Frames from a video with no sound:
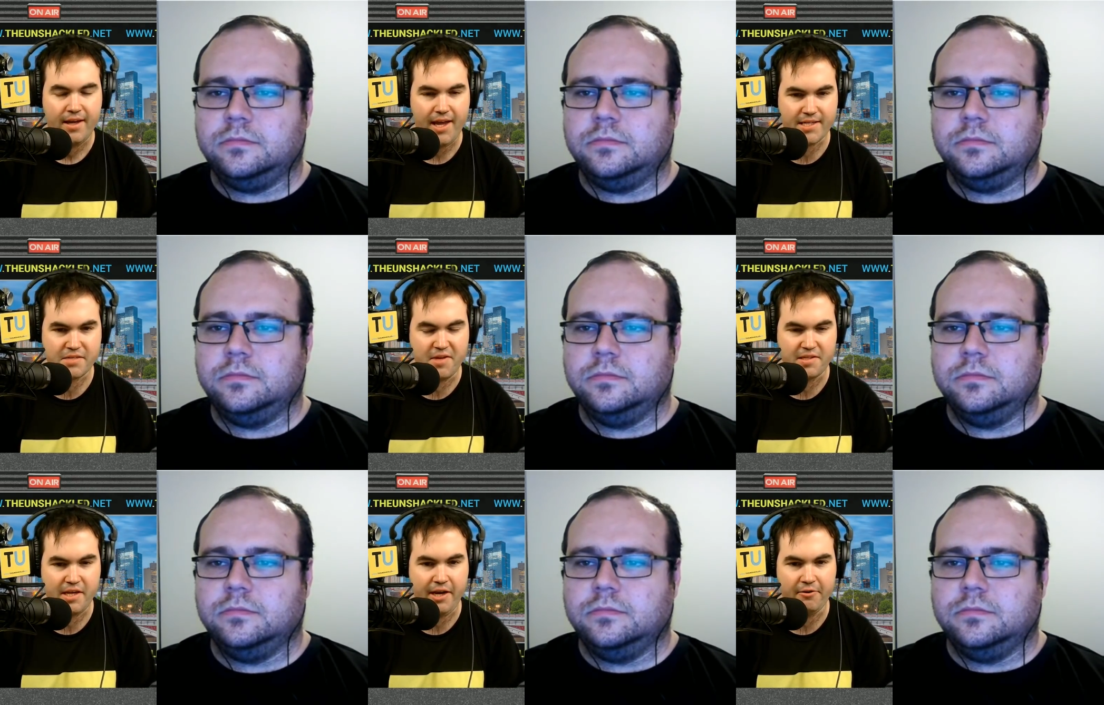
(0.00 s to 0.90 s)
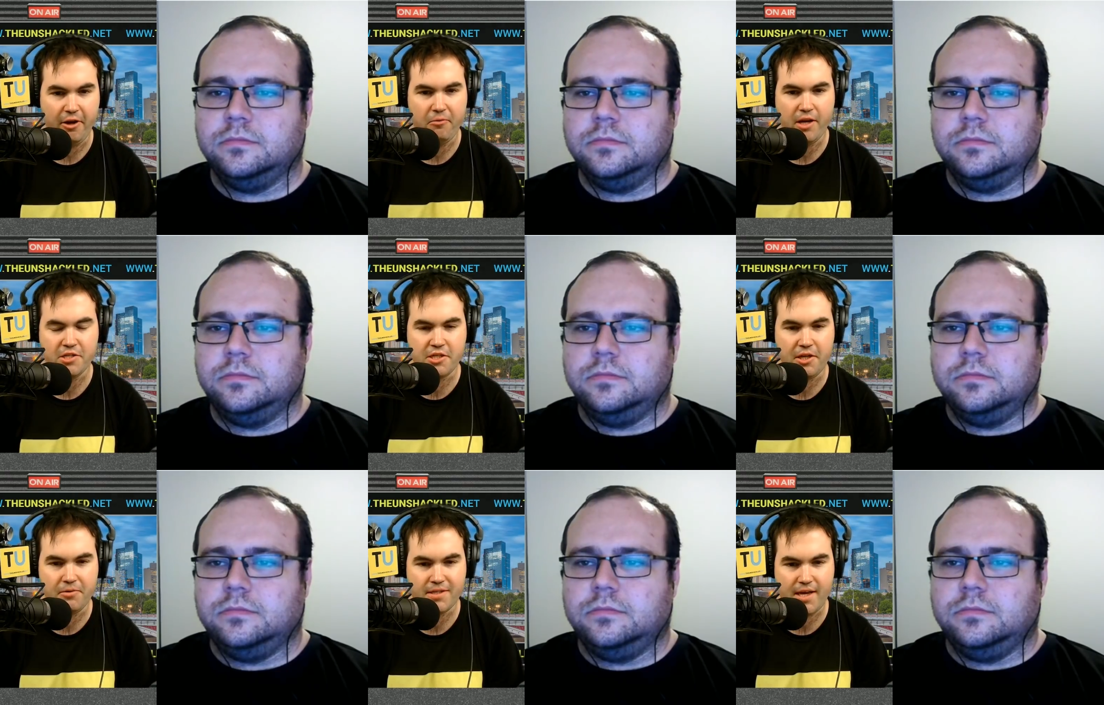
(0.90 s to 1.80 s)
Speaker 1: estimates hearing when
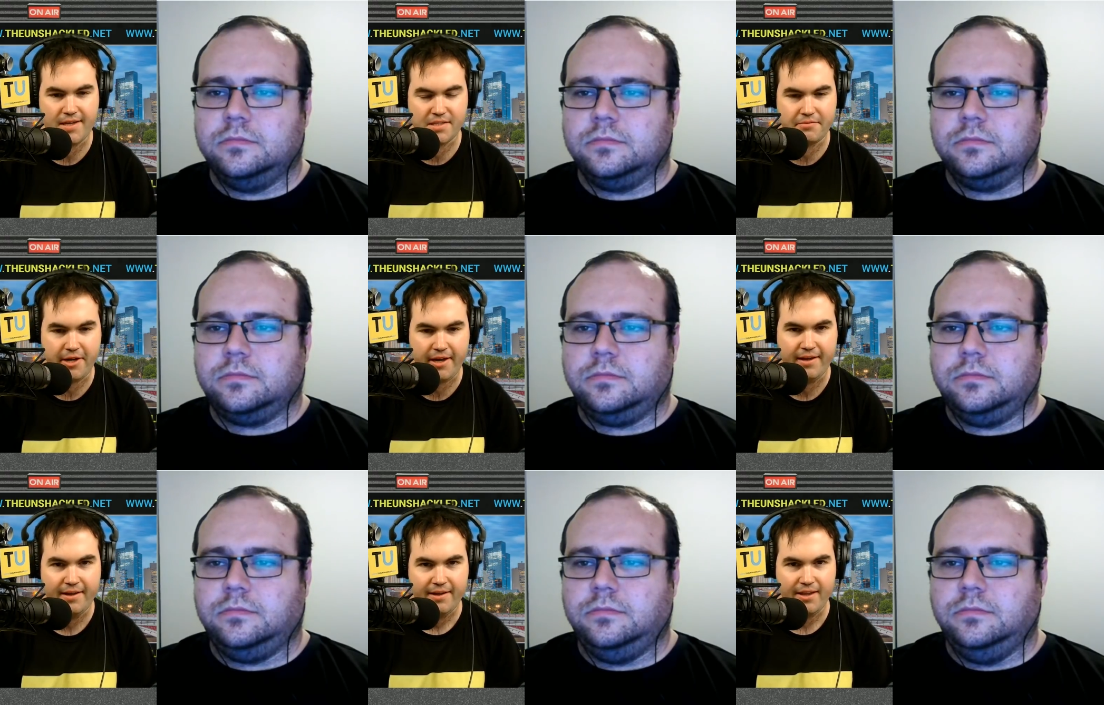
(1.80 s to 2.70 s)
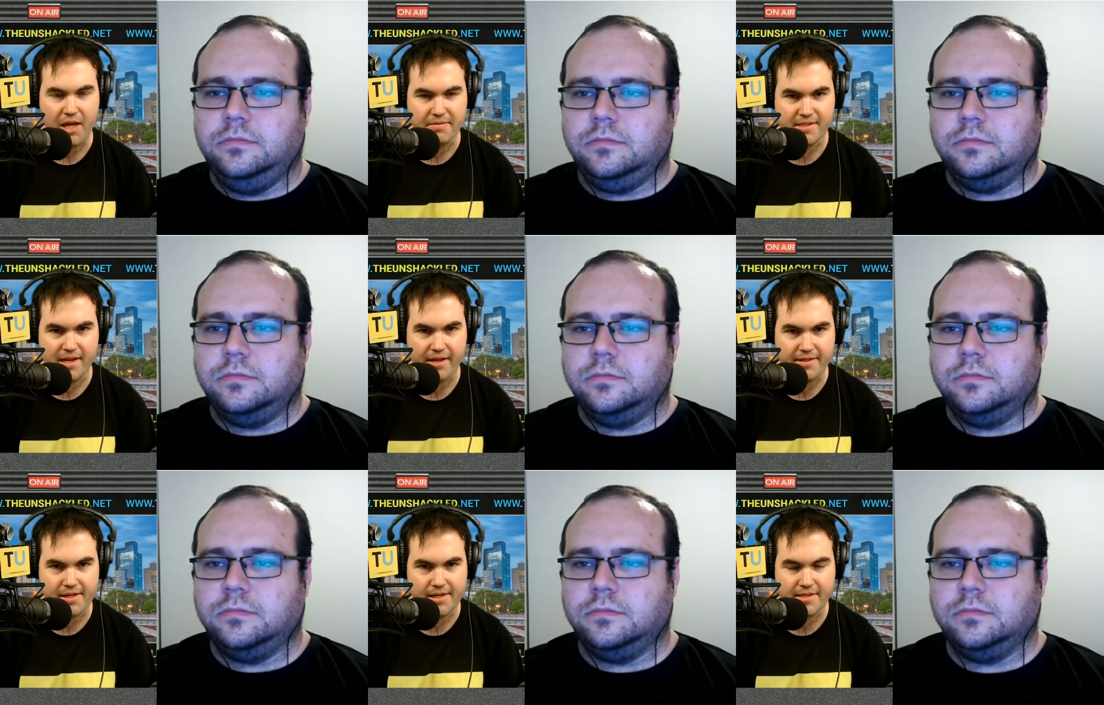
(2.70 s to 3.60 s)
she was asked by Labor
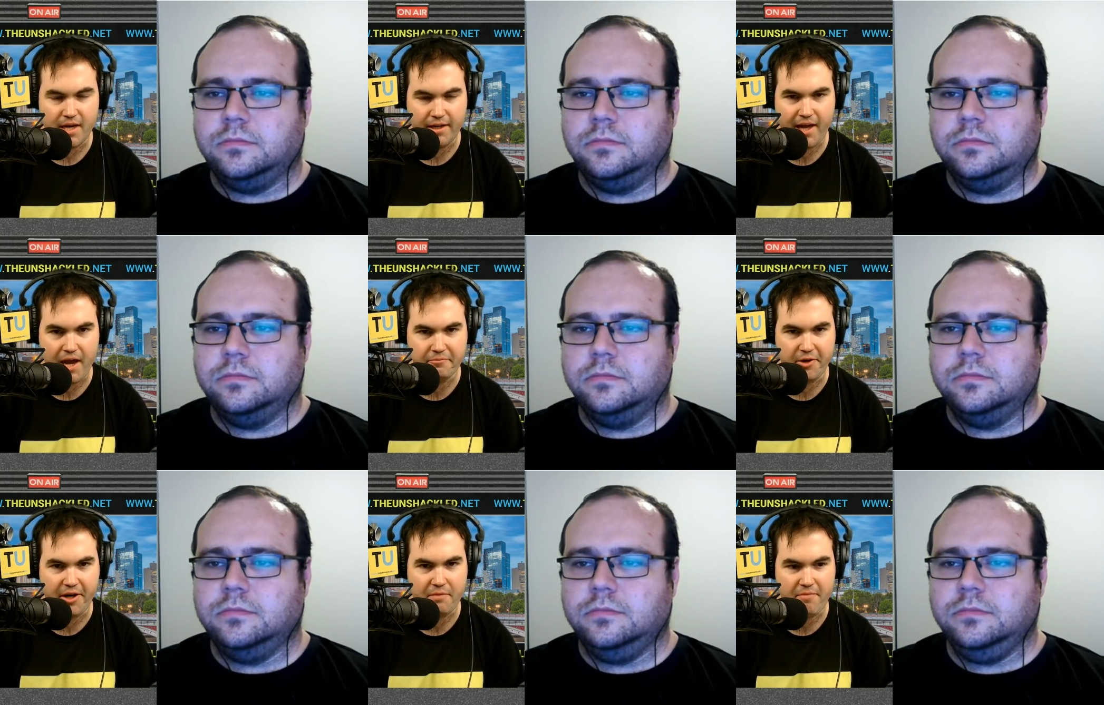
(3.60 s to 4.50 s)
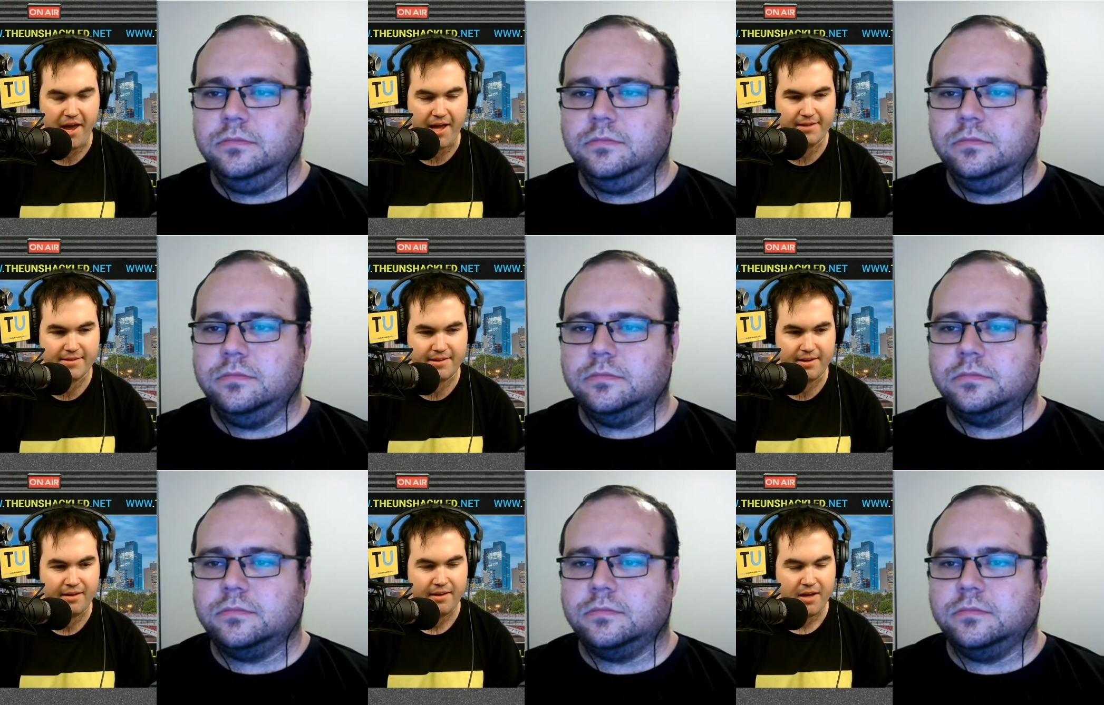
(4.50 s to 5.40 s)
Senator Doug Cameron about
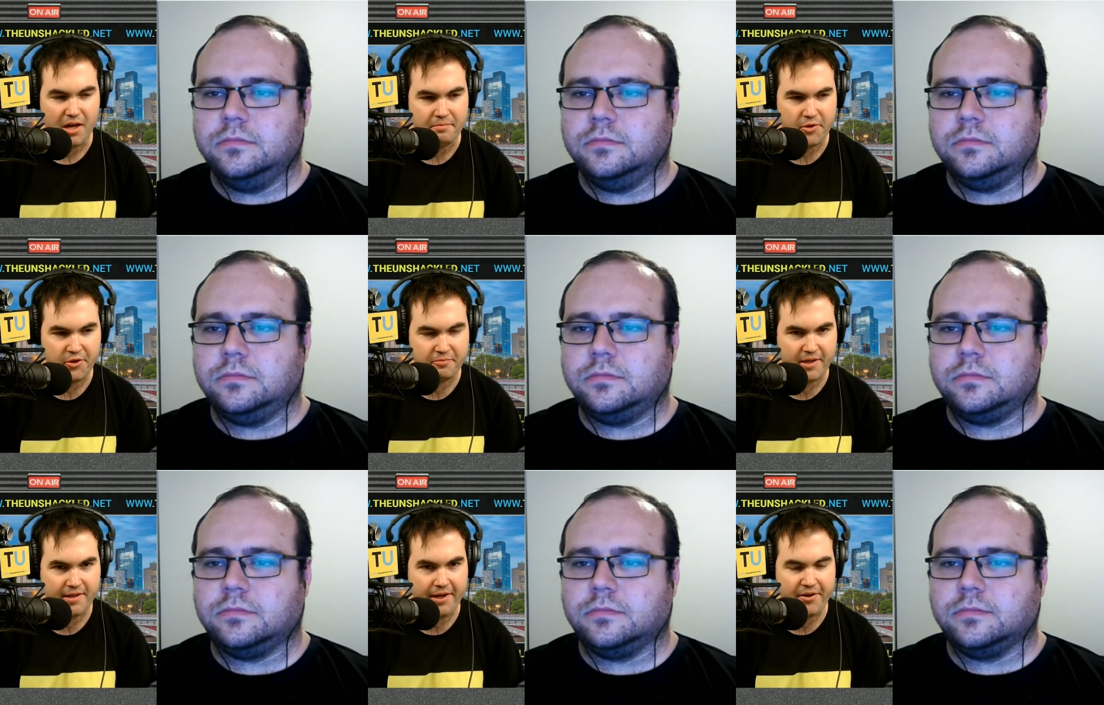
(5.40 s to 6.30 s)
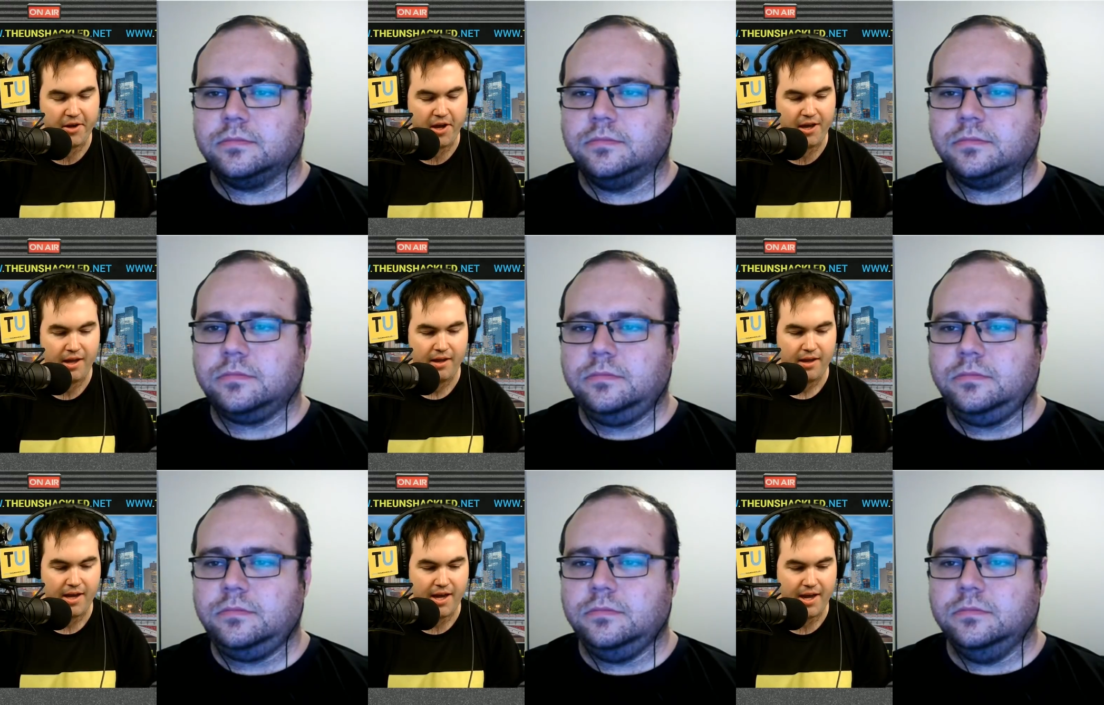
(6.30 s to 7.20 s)
uh, a movement in her
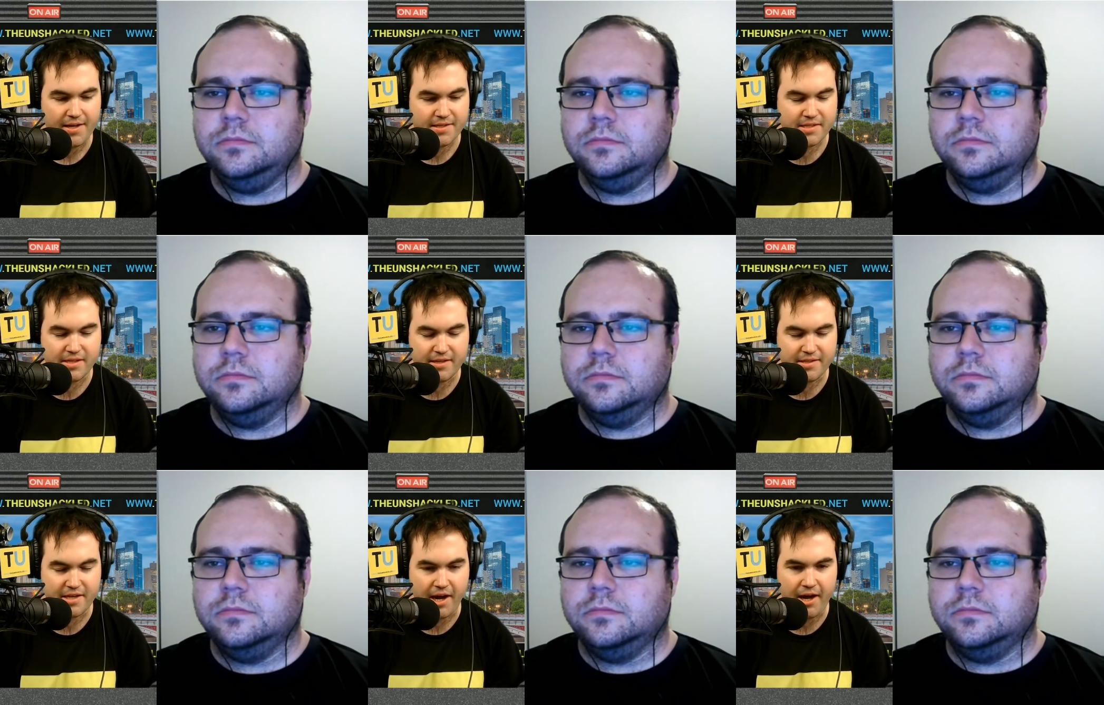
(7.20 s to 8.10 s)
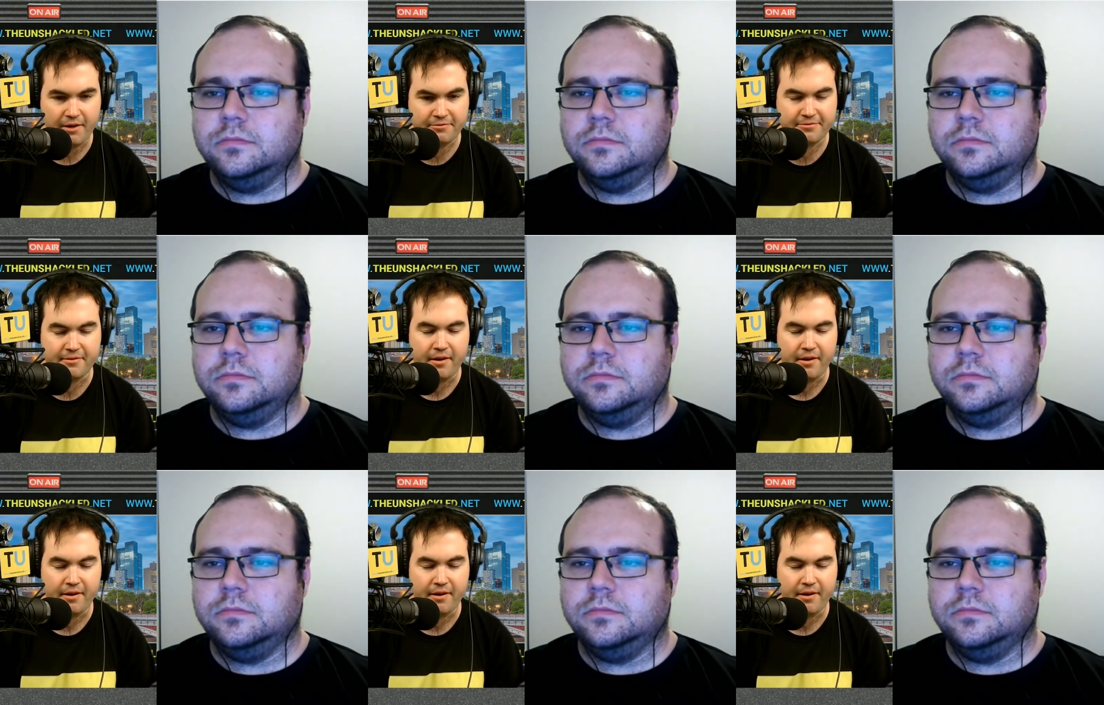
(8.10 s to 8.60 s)
uh, st staff,